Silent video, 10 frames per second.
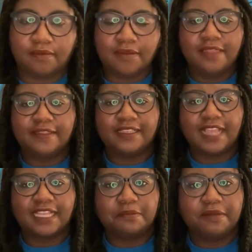This
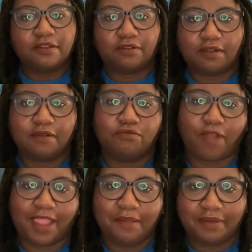next book,
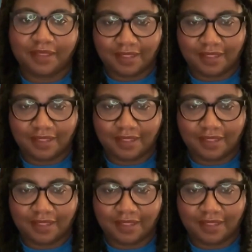Ripe,